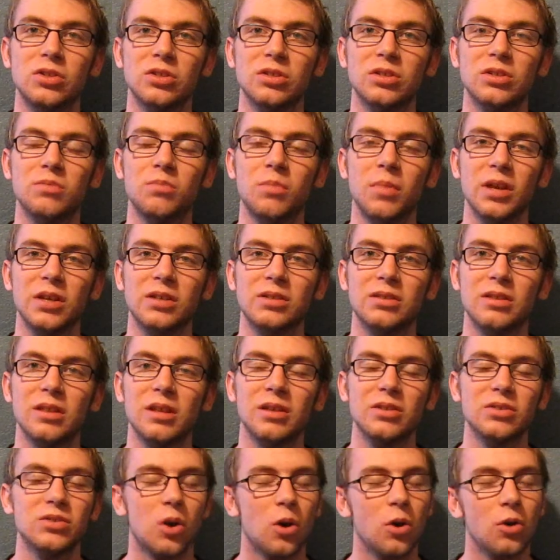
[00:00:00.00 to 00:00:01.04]
just makes
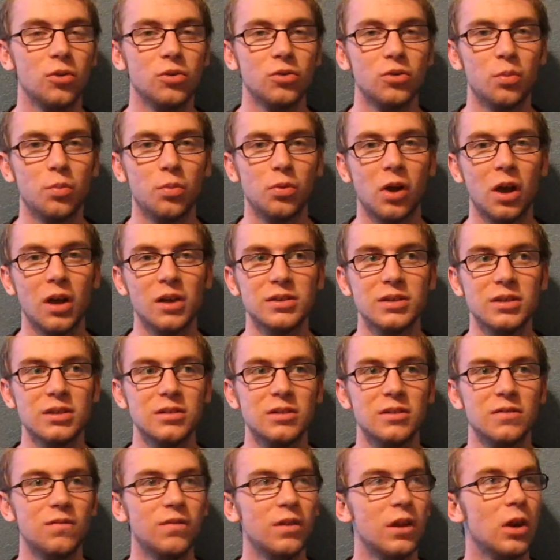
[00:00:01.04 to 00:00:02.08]
things harder to process
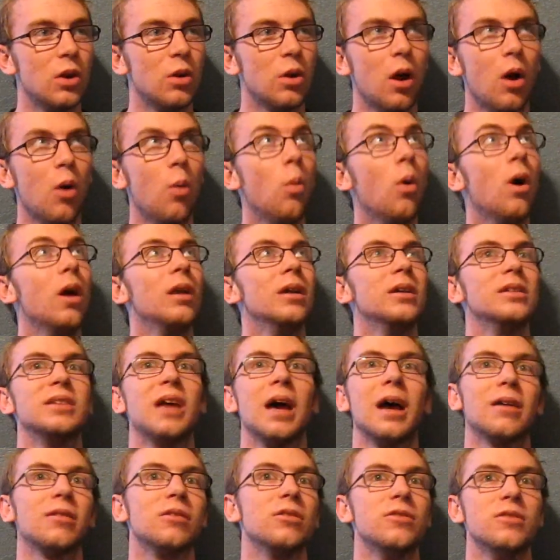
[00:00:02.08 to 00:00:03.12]
and figure out what
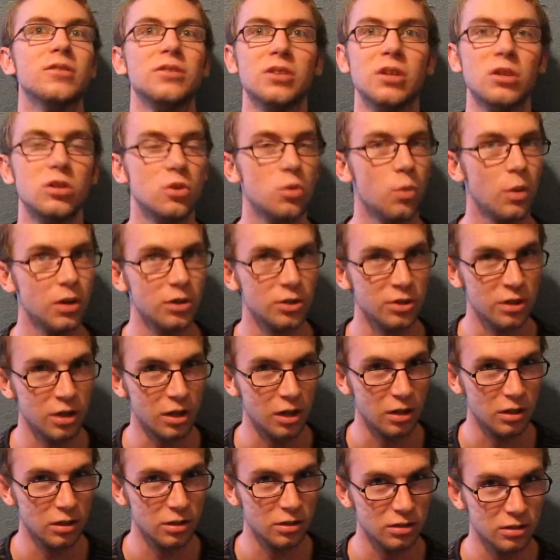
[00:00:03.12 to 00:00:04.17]
exactly the situation
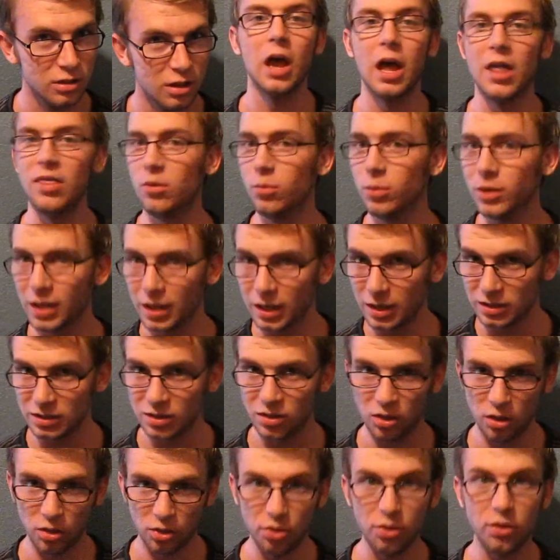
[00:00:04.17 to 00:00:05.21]
is. And then we get into
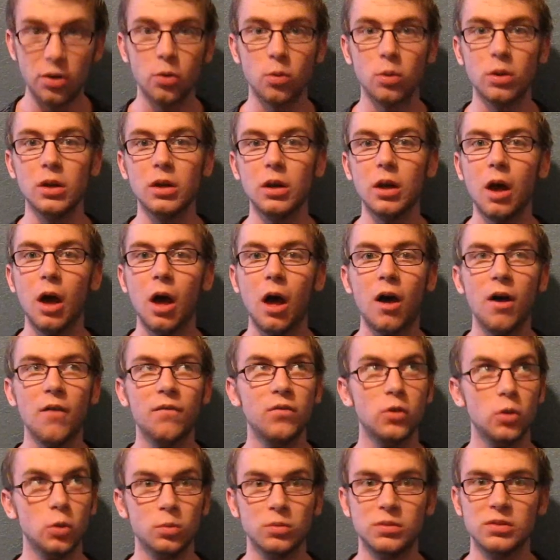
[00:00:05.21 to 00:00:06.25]
the theory of
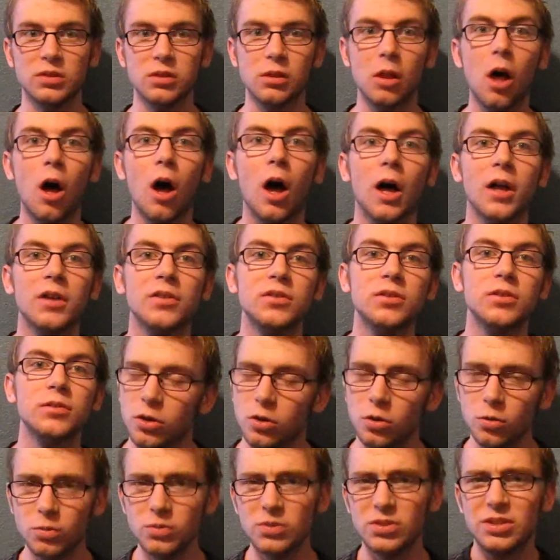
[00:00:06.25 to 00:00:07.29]
Newton's laws.
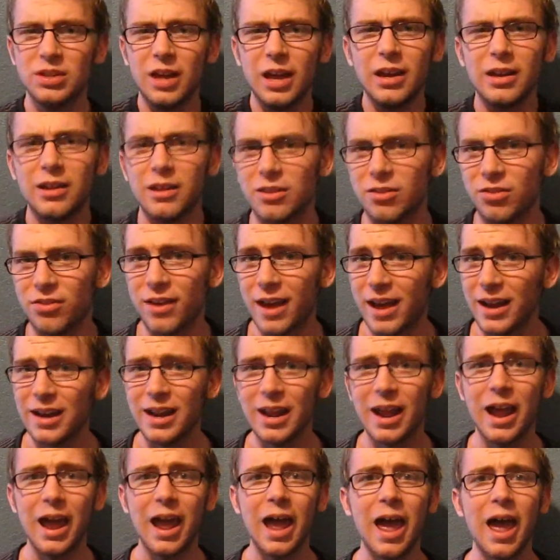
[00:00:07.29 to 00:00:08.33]
Newton stated that
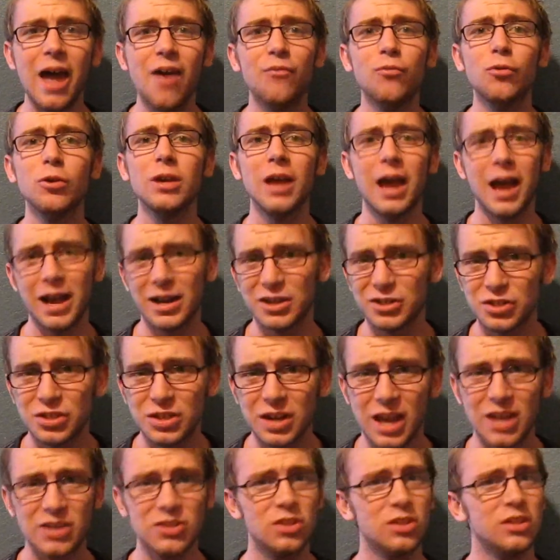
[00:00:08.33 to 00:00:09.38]
every action
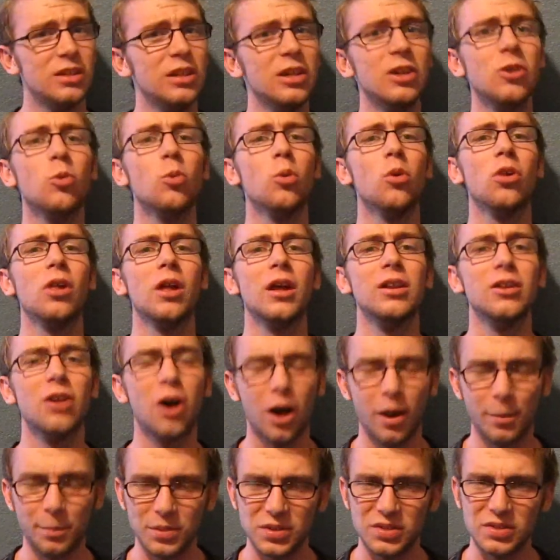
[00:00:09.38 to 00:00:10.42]
has an equal and
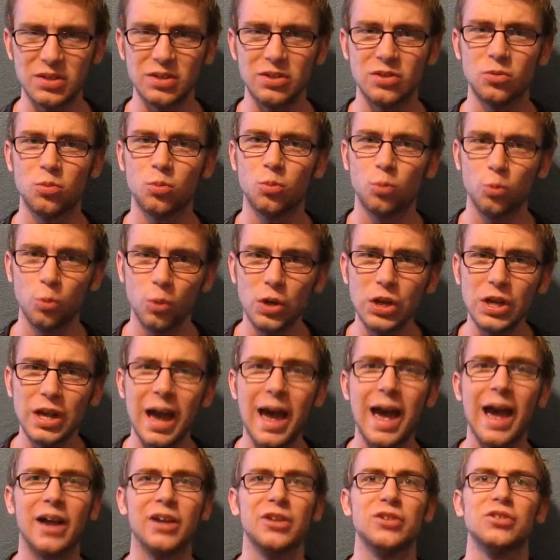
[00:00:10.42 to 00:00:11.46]
opposite
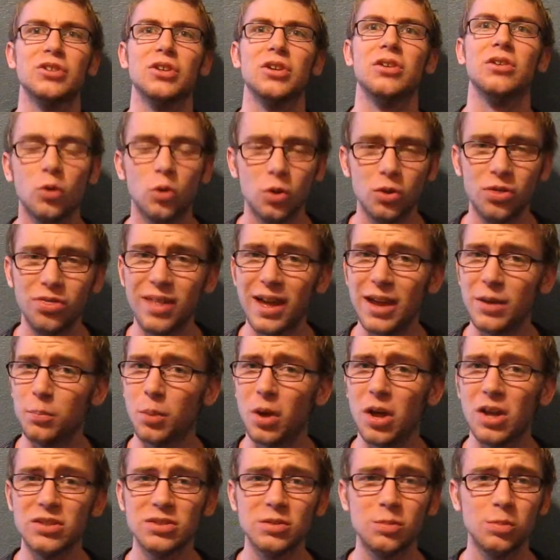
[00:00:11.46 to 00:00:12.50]
reaction. Could that
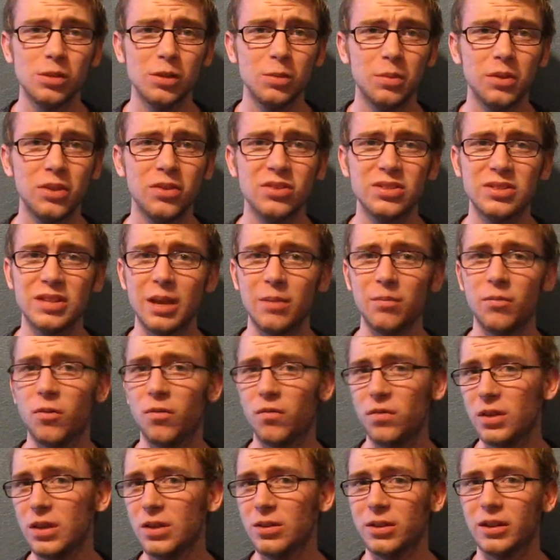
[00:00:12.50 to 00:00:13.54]
possibly be the same for
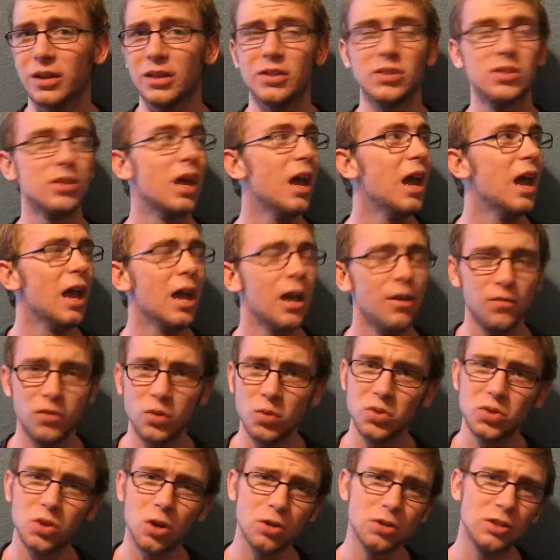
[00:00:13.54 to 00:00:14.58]
feelings? If
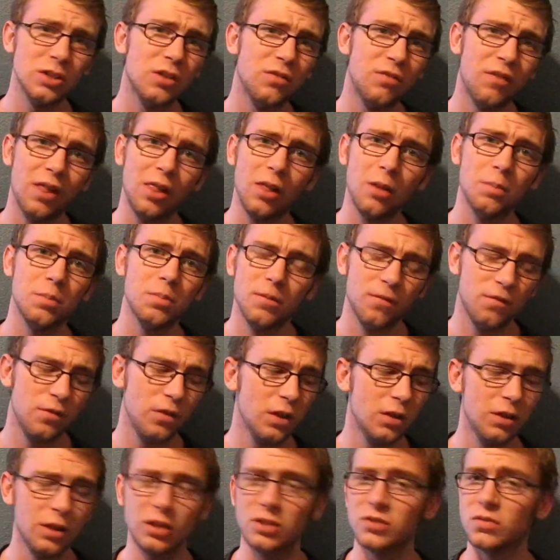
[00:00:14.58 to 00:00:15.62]
you start to develop
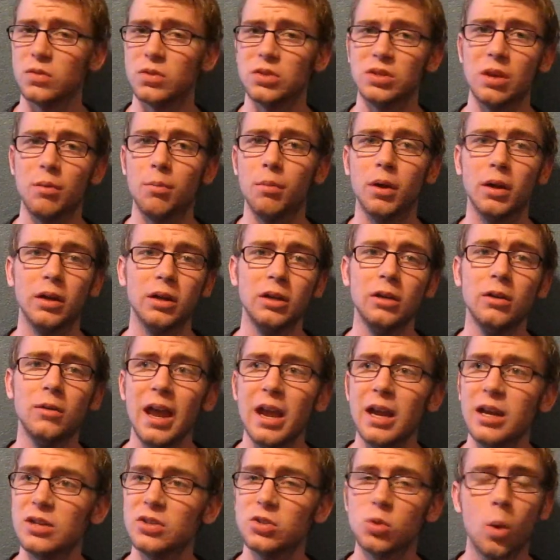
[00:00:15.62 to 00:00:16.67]
feelings for somebody,
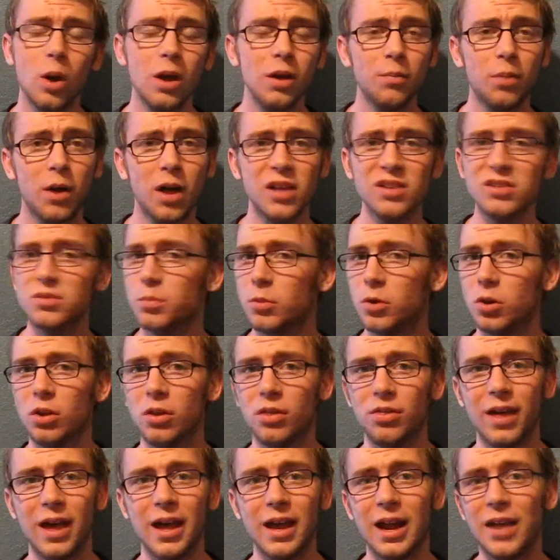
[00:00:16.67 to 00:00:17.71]
it is quite possible
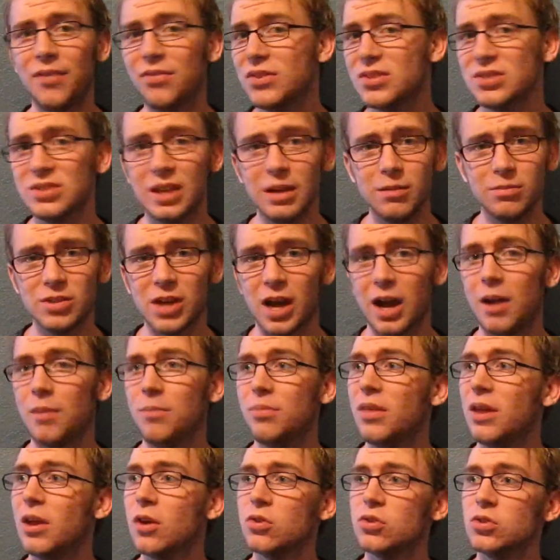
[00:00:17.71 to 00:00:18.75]
that at the same time,
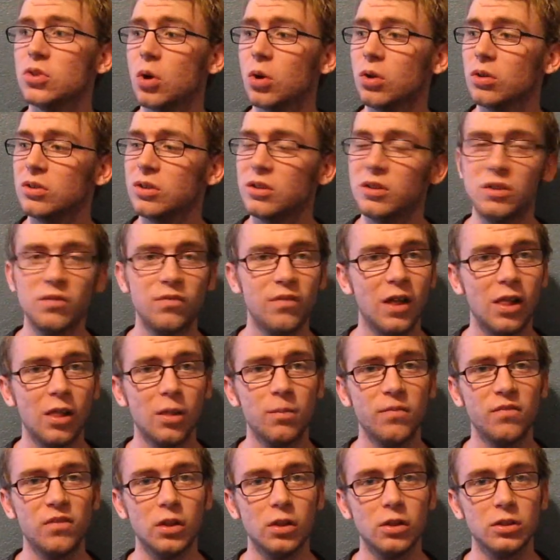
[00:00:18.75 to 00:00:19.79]
they are starting to
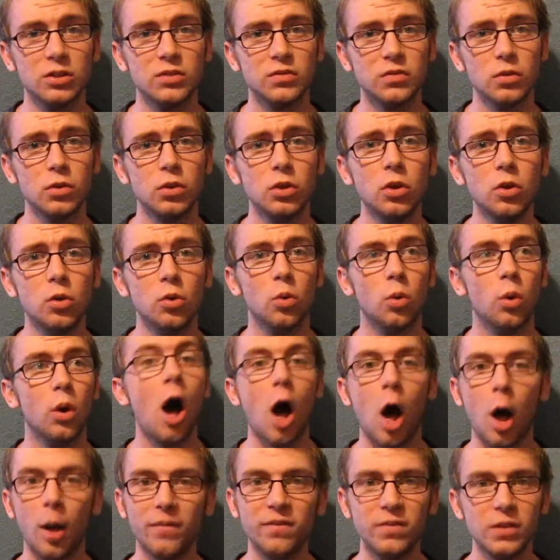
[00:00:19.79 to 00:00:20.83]
develop feelings for you.
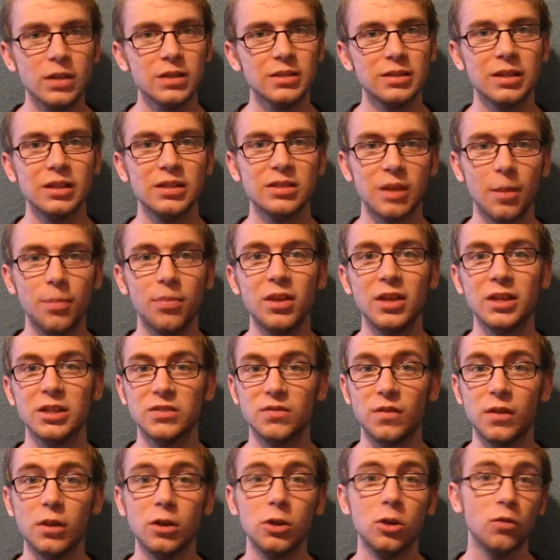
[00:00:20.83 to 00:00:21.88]
Obviously, something is
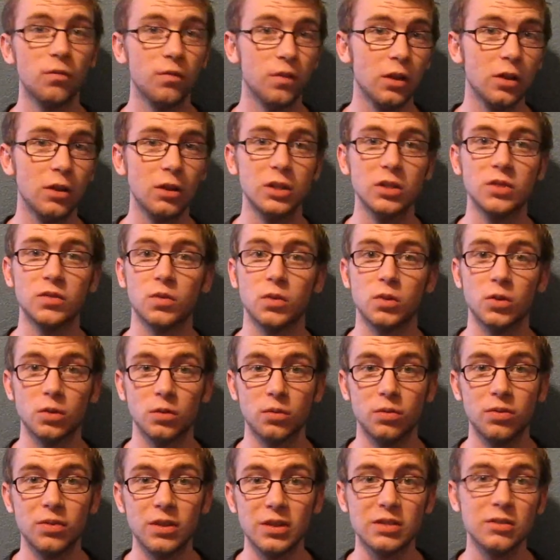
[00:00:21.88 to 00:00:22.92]
filling your feelings
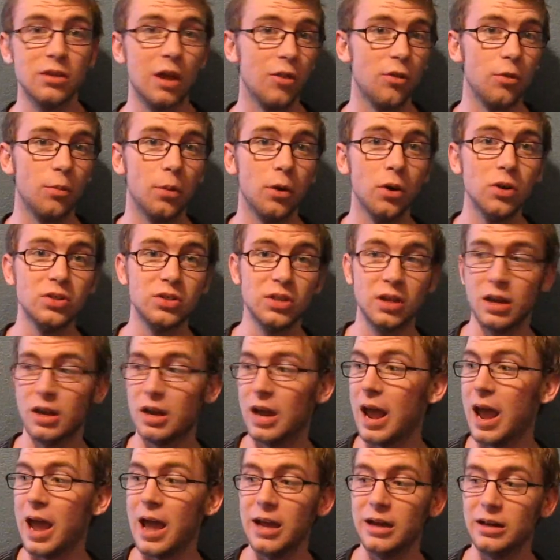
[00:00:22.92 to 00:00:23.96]
for this other person,
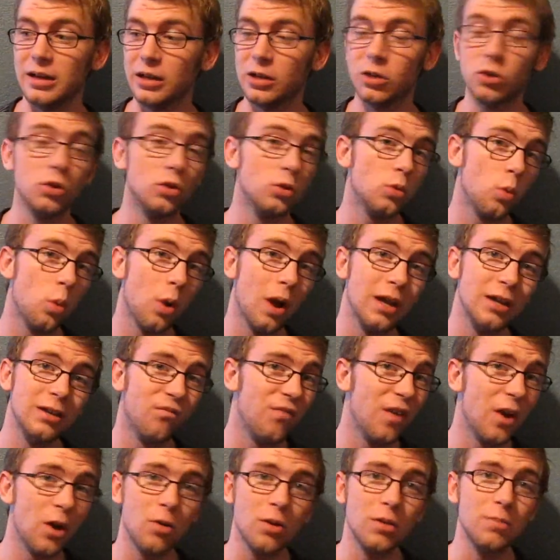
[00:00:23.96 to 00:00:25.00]
and it could quite
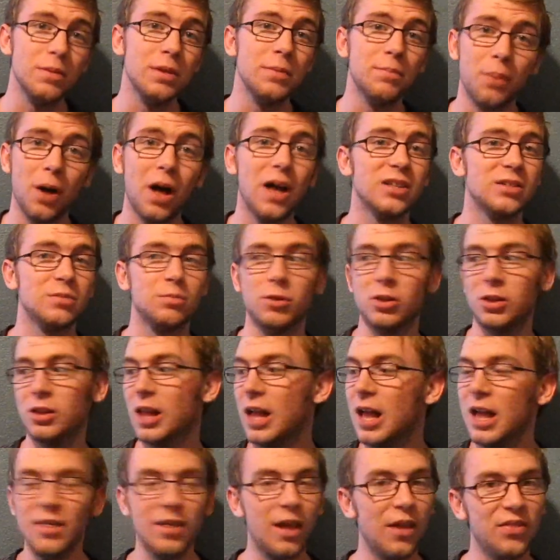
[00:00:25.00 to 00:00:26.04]
very be possible
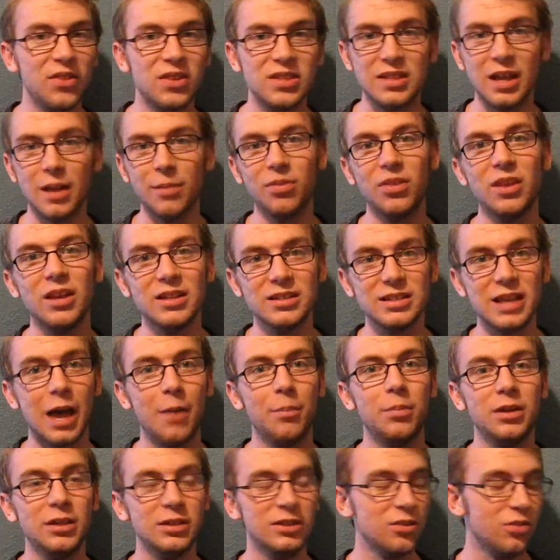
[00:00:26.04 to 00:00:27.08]
that the same thing is
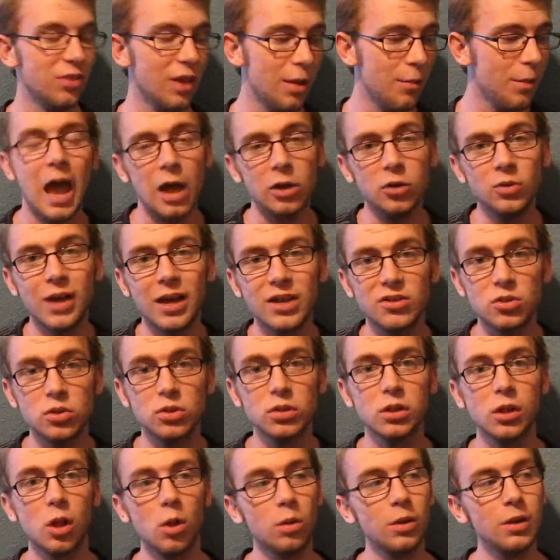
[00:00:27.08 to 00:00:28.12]
happening to them, and you guys are
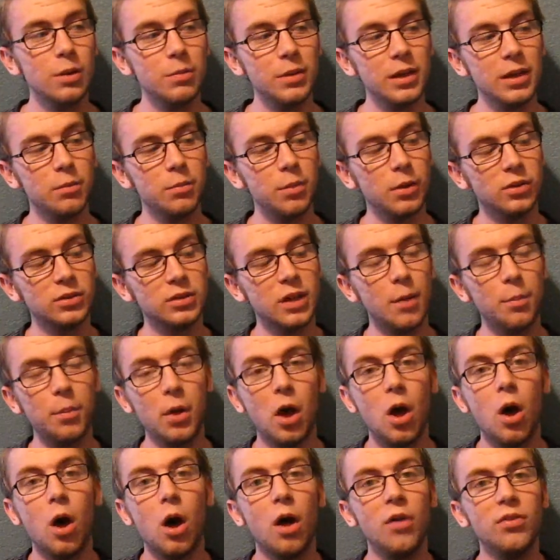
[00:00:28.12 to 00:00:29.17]
slowly being built up
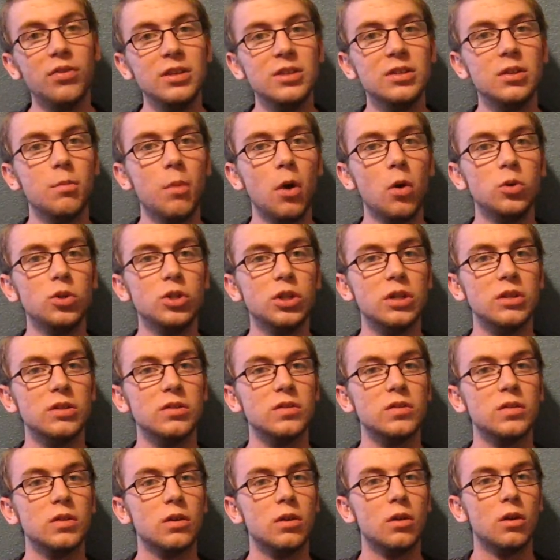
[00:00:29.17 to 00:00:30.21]
on these
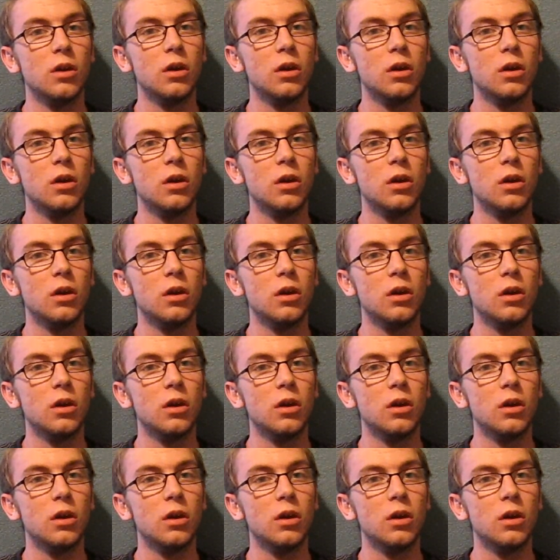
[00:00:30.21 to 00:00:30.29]
emotions.